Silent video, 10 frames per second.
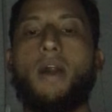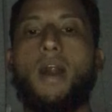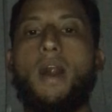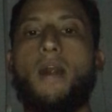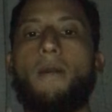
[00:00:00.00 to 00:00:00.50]

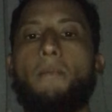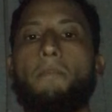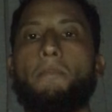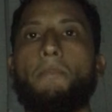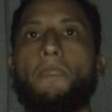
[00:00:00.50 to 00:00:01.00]

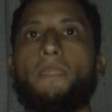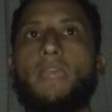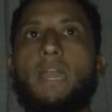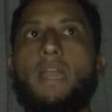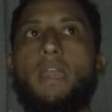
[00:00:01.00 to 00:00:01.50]
um,
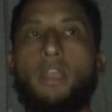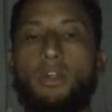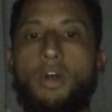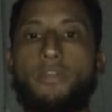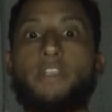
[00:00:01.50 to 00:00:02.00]

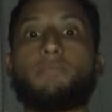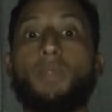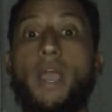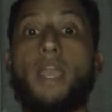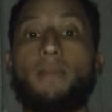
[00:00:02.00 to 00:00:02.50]
here on this
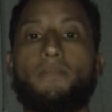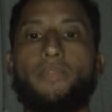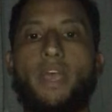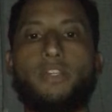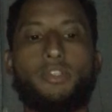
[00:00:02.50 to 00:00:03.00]
plane
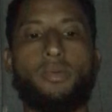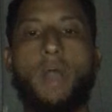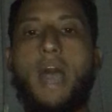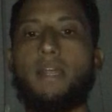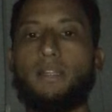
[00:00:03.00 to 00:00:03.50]
as to
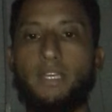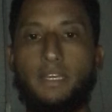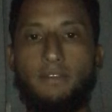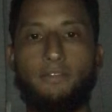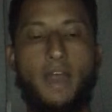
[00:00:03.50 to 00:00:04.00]
how to
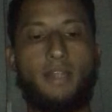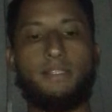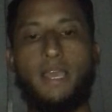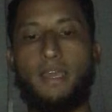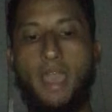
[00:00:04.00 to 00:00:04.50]
live, how to
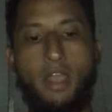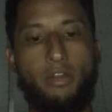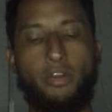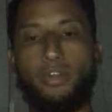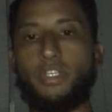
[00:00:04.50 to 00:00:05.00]
take
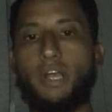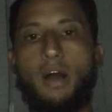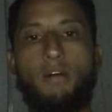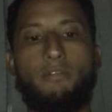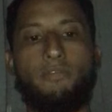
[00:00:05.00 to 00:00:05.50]
care of
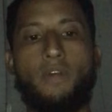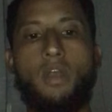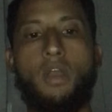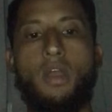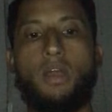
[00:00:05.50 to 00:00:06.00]
yourself,
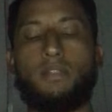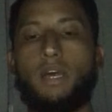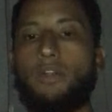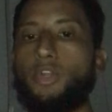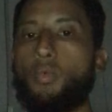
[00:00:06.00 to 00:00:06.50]

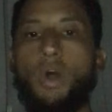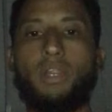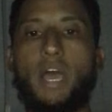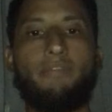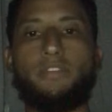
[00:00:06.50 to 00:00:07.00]
telling you
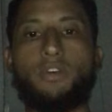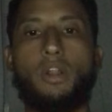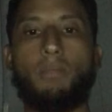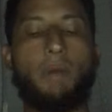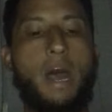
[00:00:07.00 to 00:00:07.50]
what life is
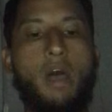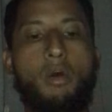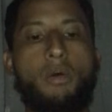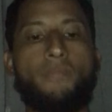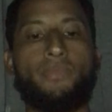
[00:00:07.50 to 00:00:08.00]
all
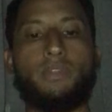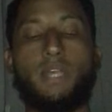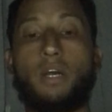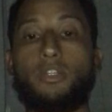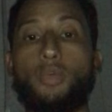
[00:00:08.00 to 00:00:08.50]
about,
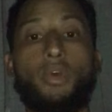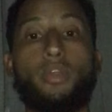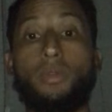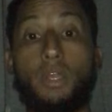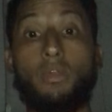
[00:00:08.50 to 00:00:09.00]
telling you what
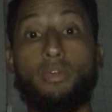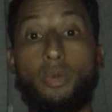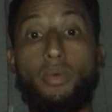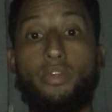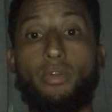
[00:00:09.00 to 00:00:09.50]
you need to
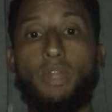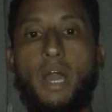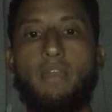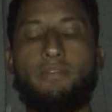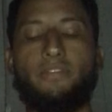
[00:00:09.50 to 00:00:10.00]
do with your
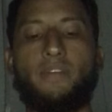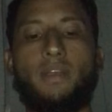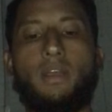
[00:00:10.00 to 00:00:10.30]
life.